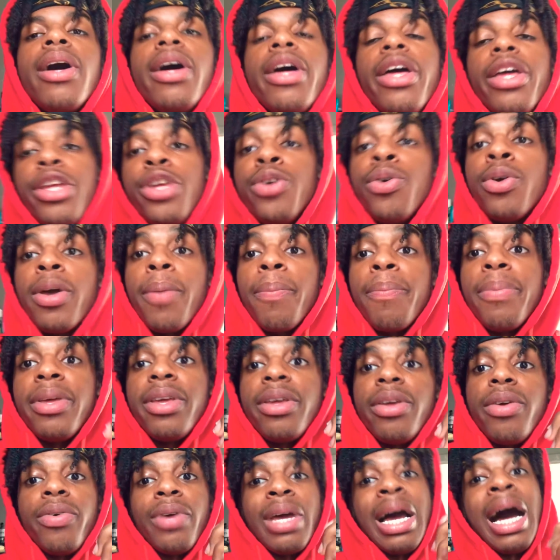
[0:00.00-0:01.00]
you can
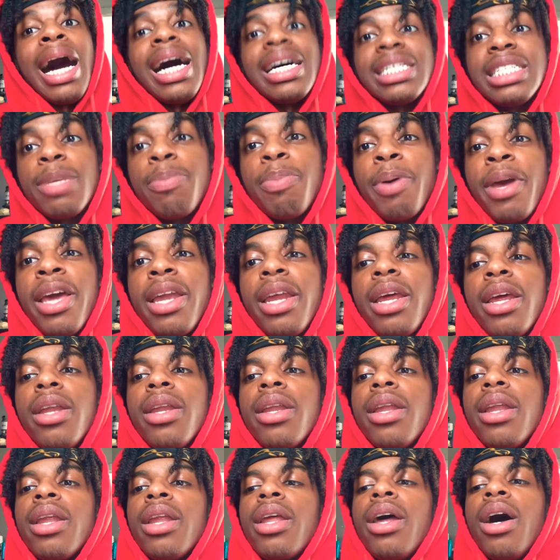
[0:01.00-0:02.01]
be constipated,
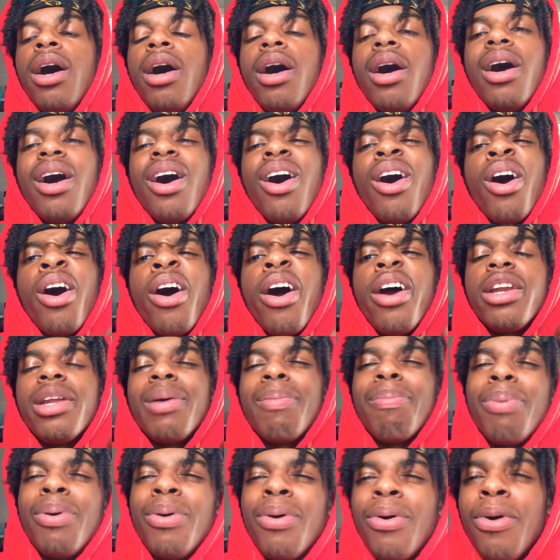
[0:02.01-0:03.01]
uh, hard to
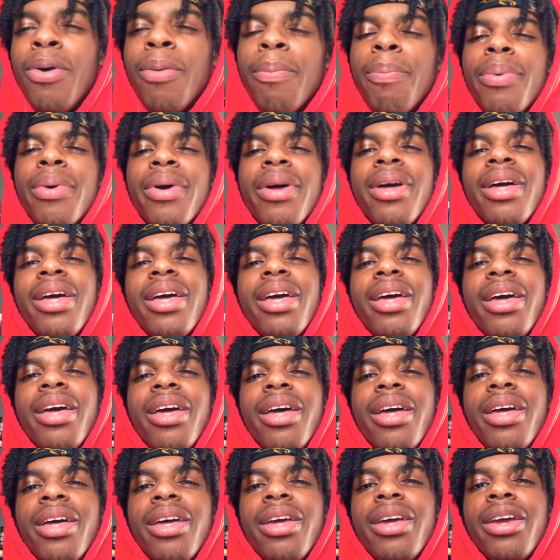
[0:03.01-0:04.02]
poop,
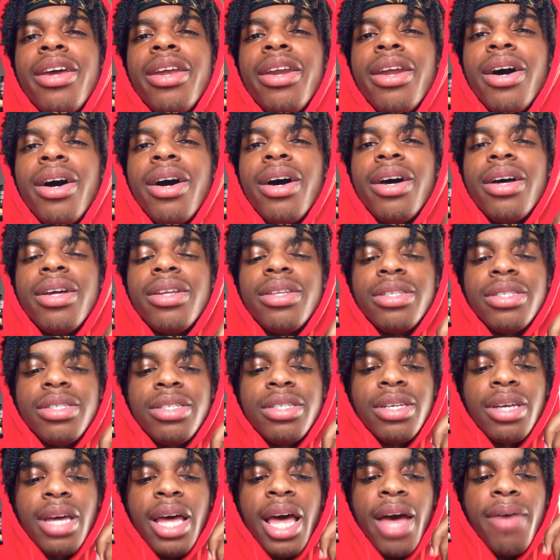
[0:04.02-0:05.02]
and uh,
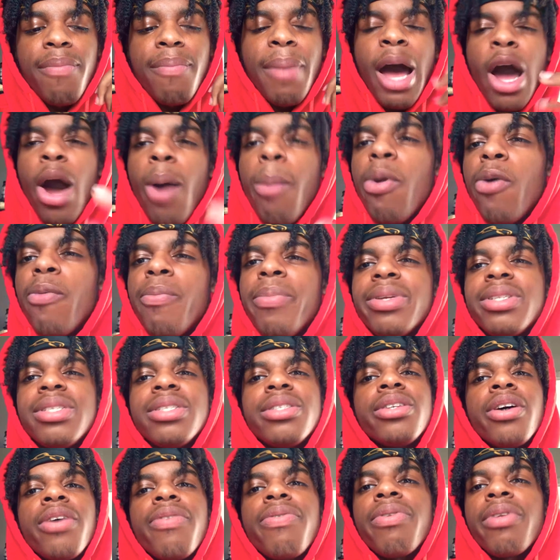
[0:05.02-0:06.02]
to have bowel movements and
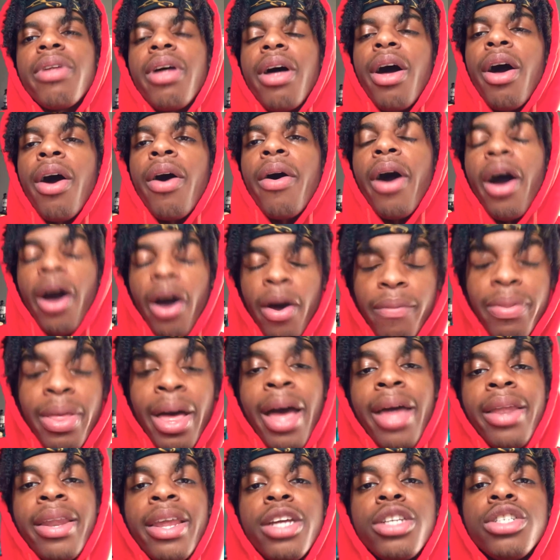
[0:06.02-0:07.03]
stuff uh, of
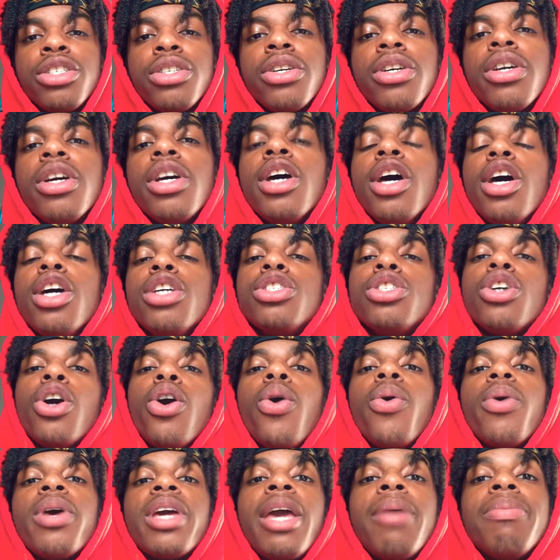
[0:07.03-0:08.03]
that nature.
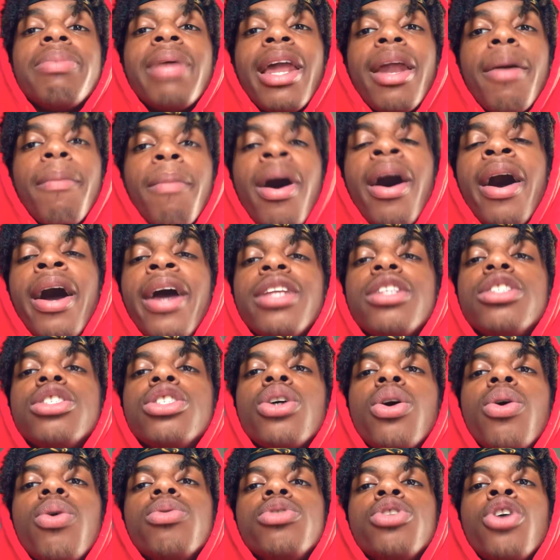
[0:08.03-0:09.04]
So keep that in mind.
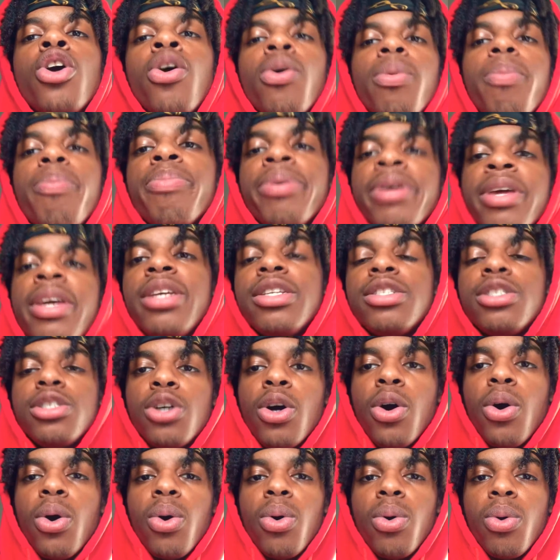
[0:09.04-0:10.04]
So don't be
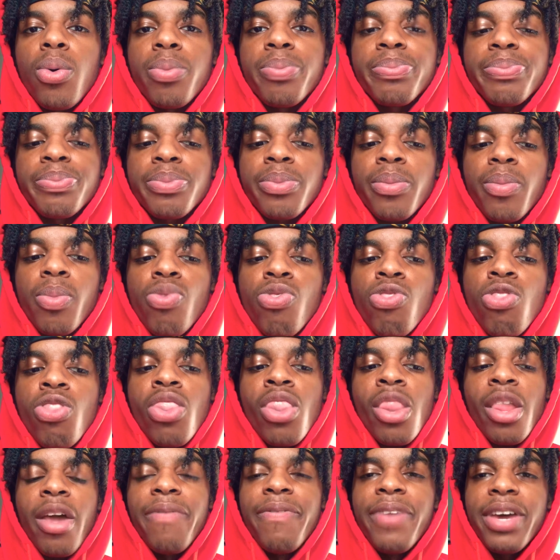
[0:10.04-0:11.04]
so
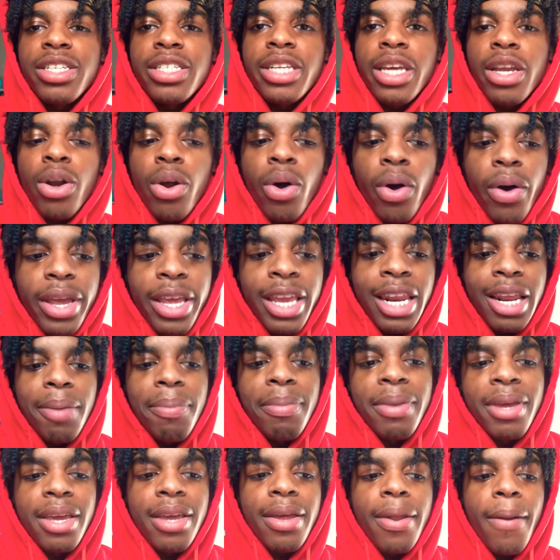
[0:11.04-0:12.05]
fixated on eating
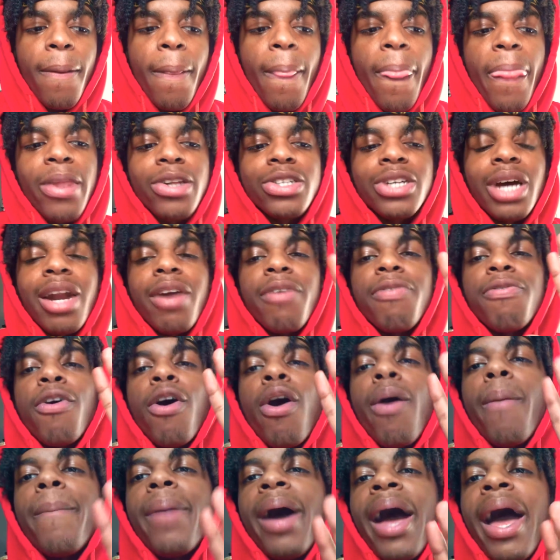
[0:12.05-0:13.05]
meat. Try to
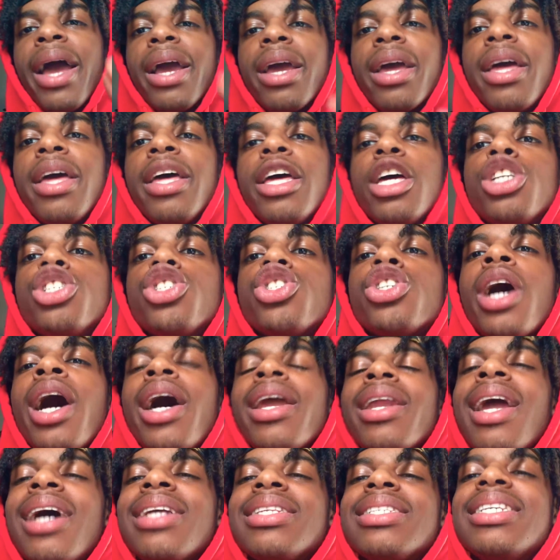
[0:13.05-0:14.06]
fall back. Try
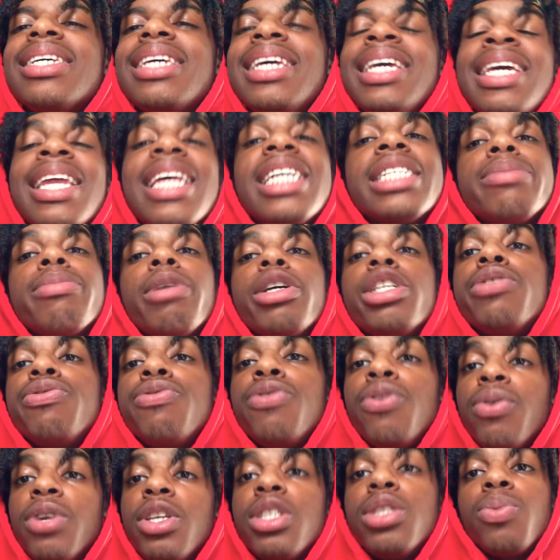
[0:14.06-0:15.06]
not to eat as much
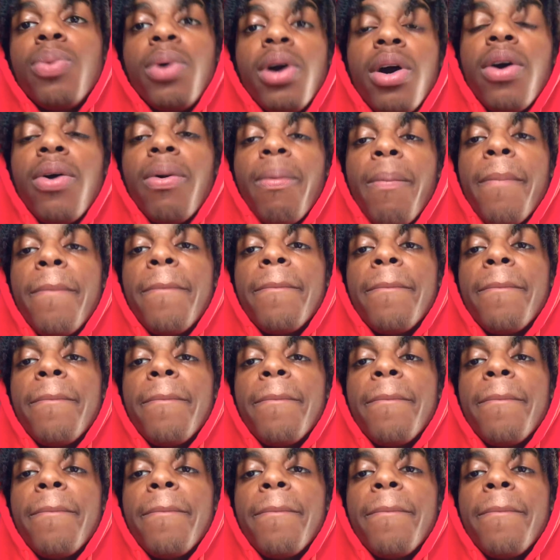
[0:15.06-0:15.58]
food as well.